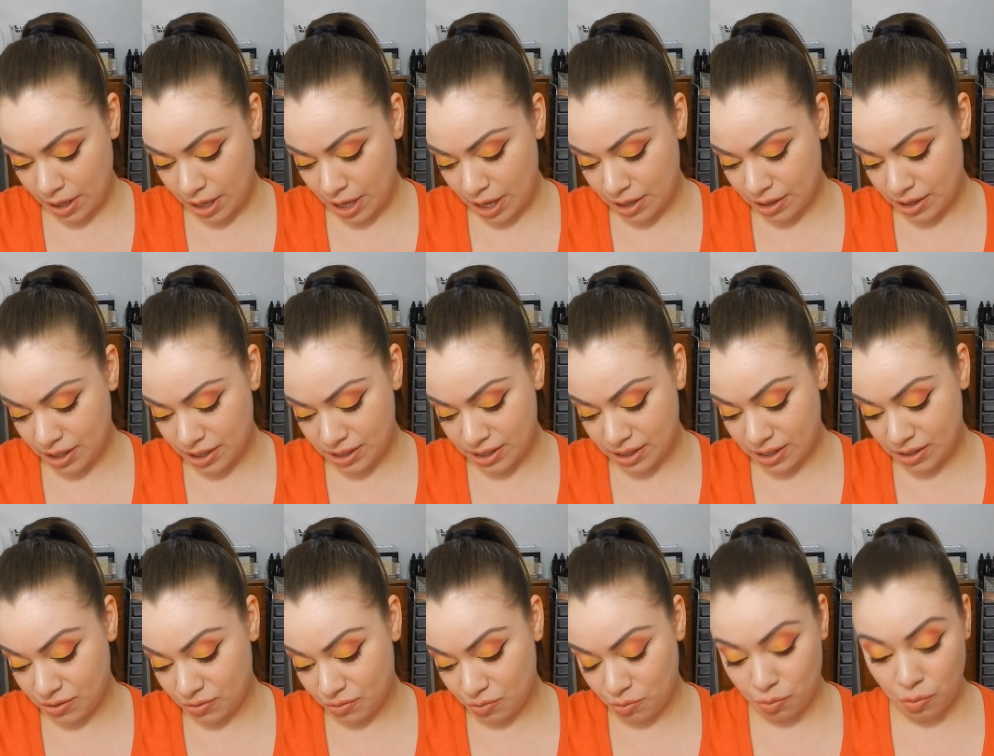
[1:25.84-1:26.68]
And this
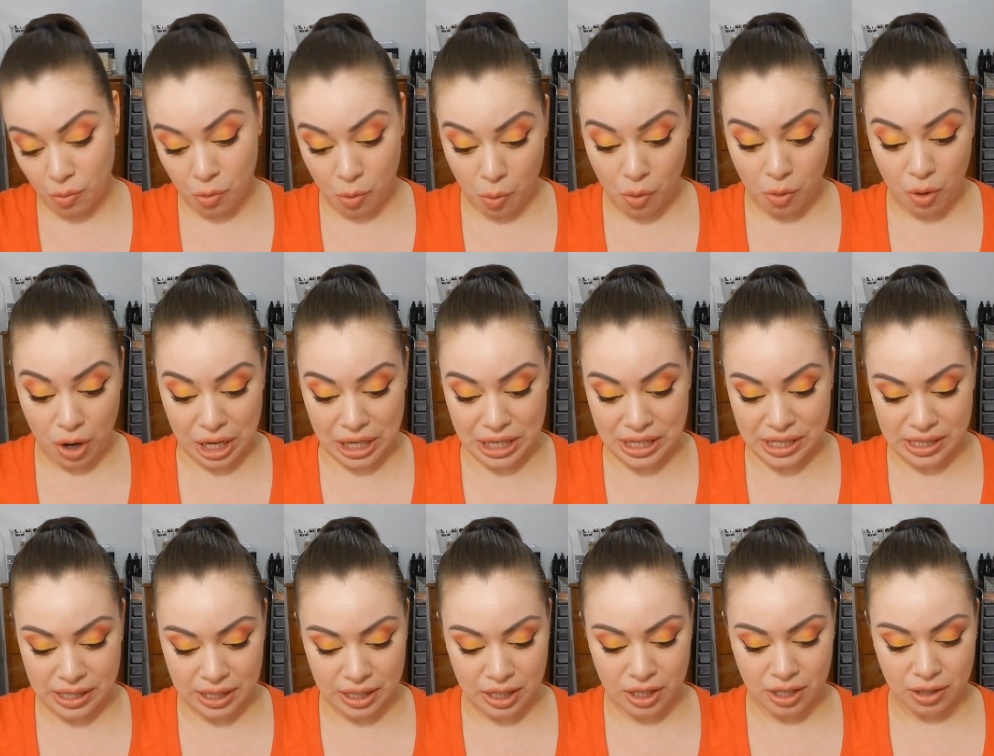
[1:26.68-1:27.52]
is
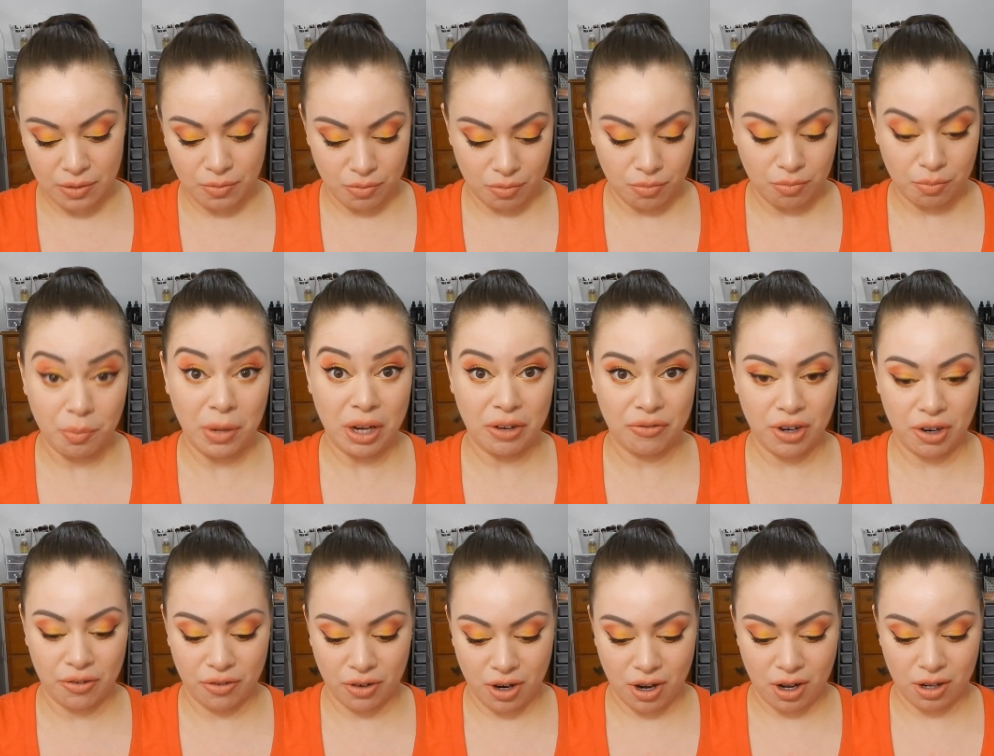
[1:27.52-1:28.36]
easily my
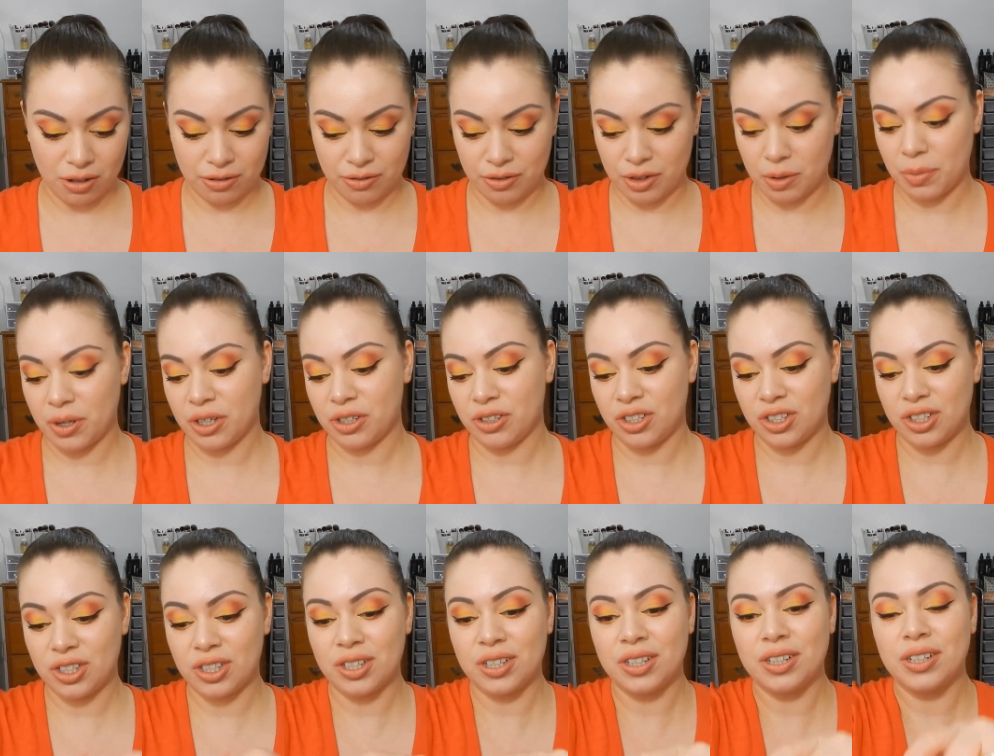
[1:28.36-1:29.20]
favorite color of the
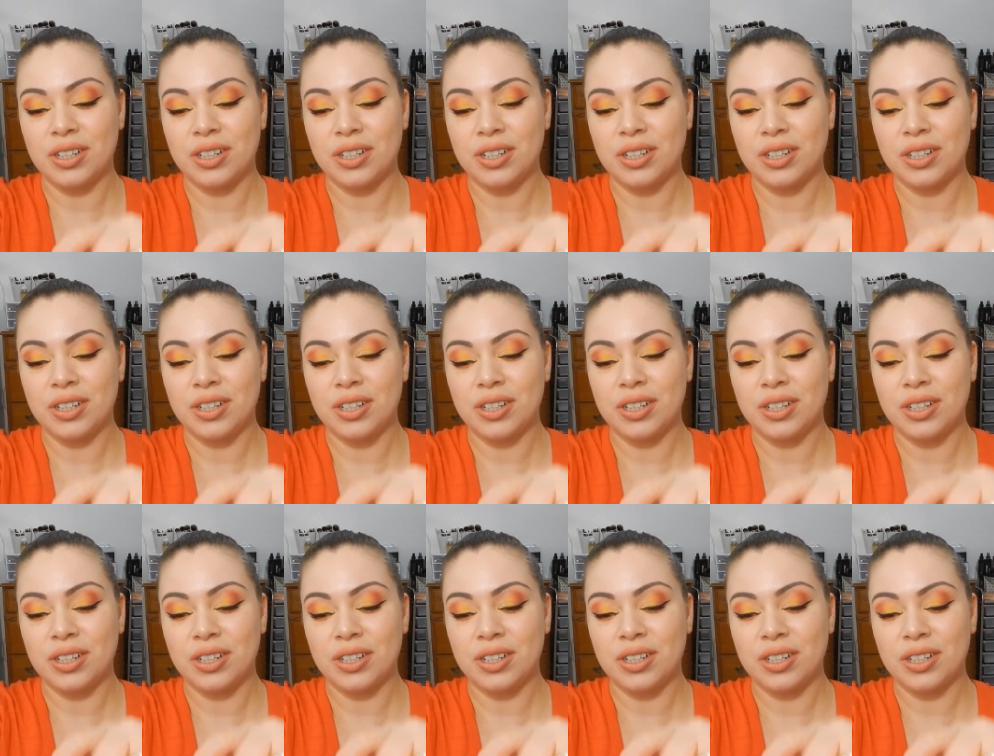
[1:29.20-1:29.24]
bunch.